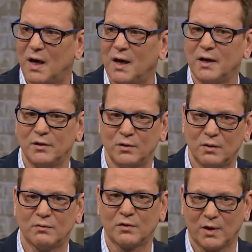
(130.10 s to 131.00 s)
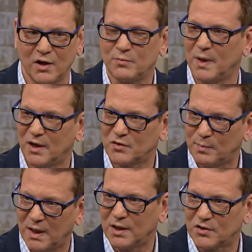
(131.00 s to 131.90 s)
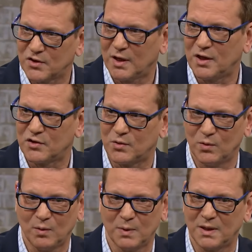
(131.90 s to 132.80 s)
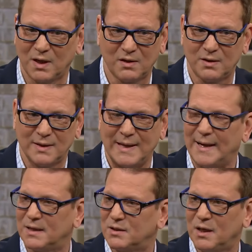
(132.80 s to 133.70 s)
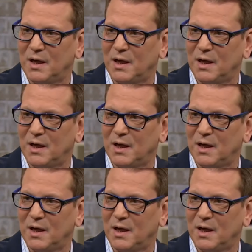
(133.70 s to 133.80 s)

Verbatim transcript: God, I knew of Christ because of being in Sunday school, but other than that.